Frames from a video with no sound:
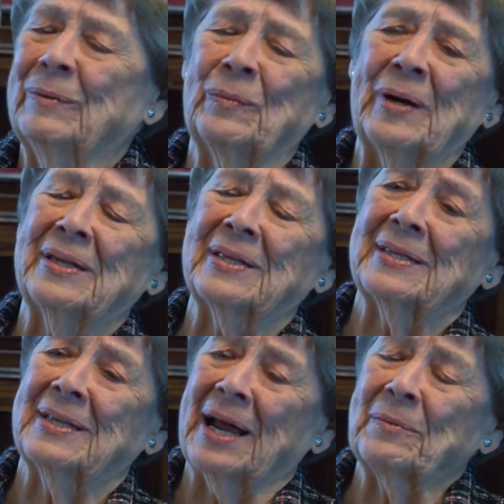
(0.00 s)
Well, one of
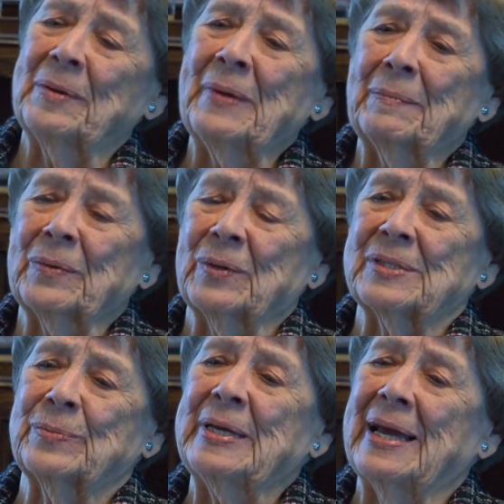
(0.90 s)
the, that I remember
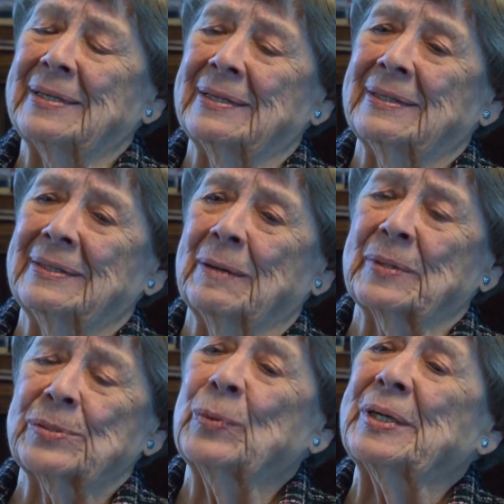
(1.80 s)
was we had
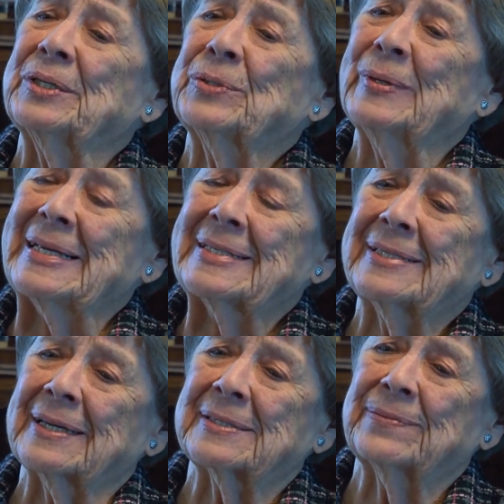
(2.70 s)
numbers one to twenty
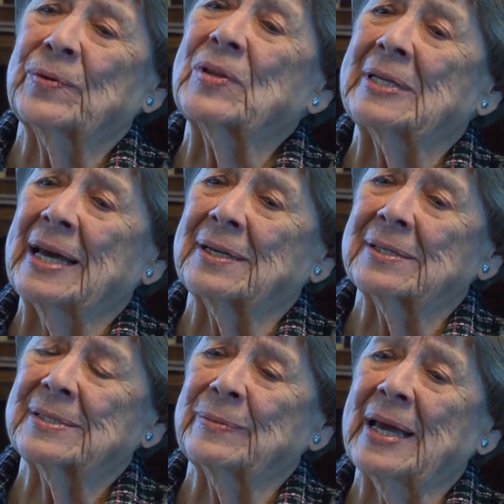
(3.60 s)
six for the
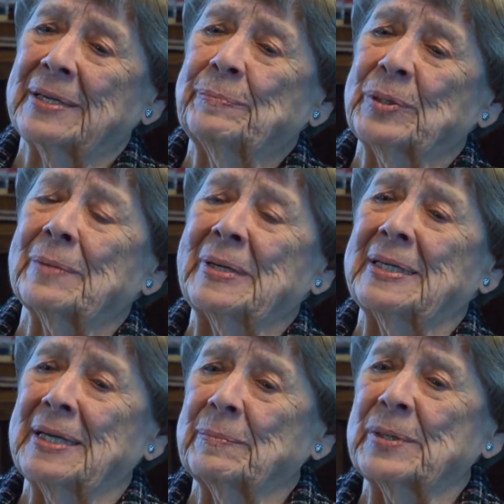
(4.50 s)
letters. We had to put them
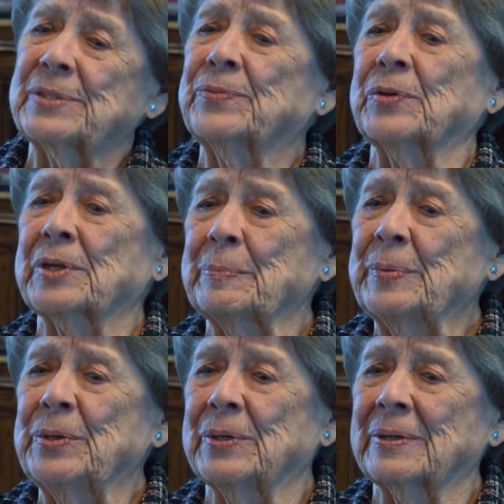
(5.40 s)
into numbers for the
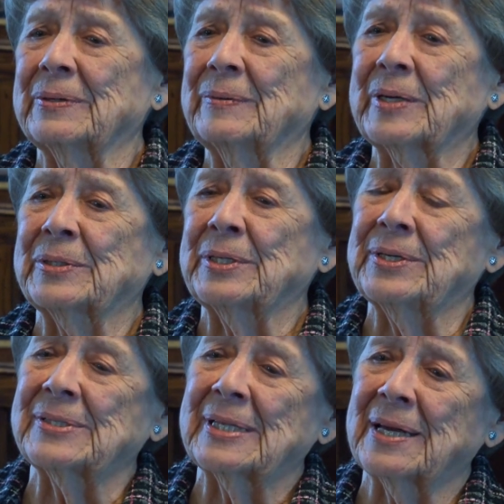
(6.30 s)
computer. We couldn't
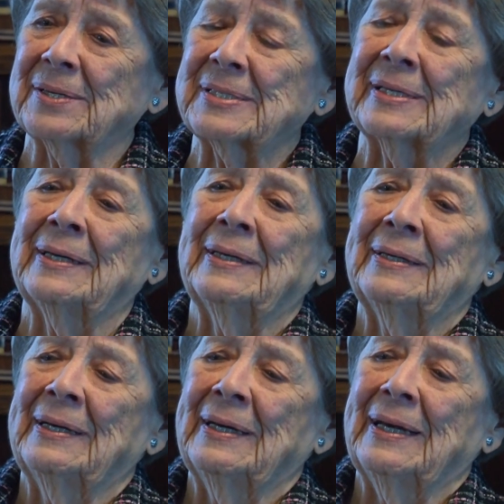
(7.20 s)
use letters,
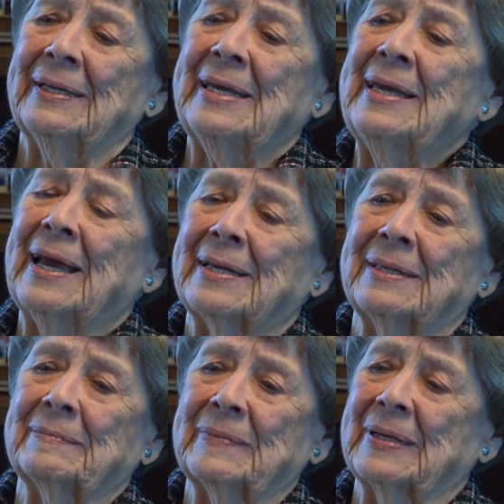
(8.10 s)
and he
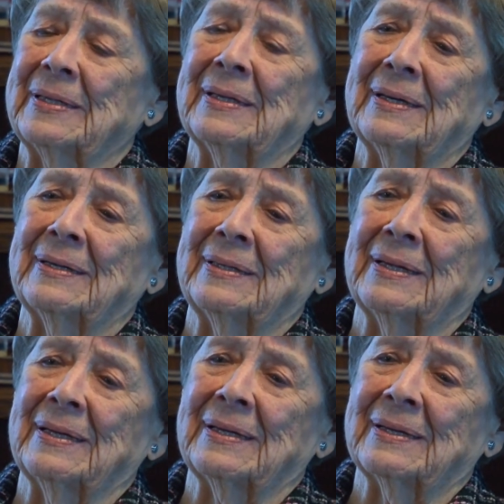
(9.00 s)
had them in
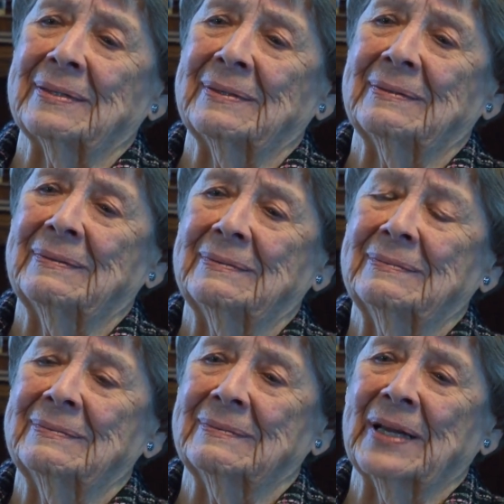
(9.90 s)
in the uh,
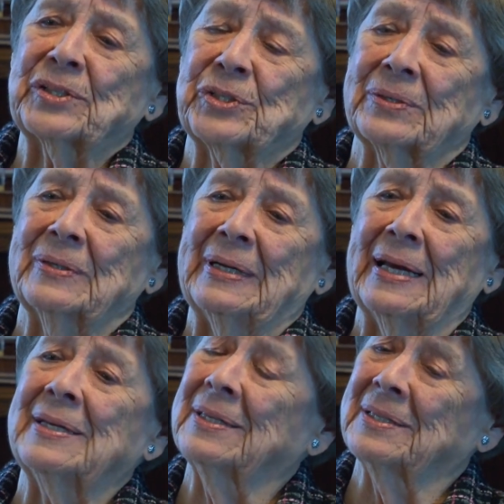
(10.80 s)
lecture
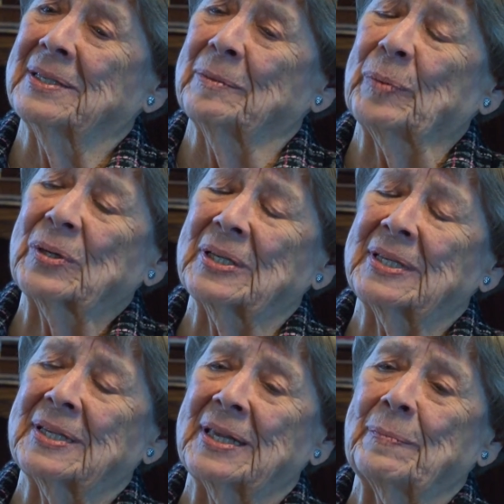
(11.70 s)
and in the little
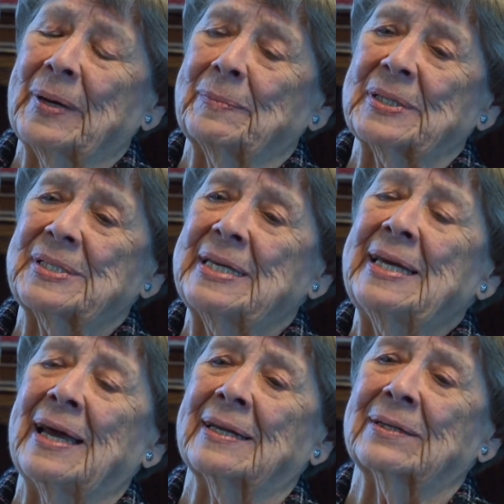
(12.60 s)
booklet that they published.
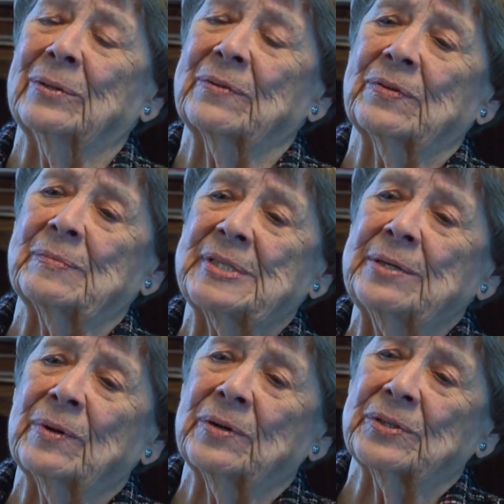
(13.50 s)
He had it going from
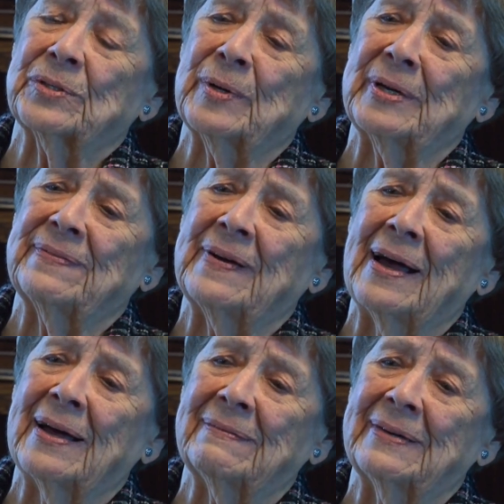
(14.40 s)
zero to twenty
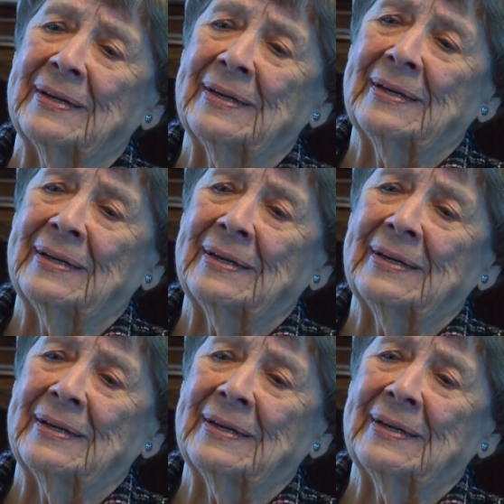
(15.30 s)
five,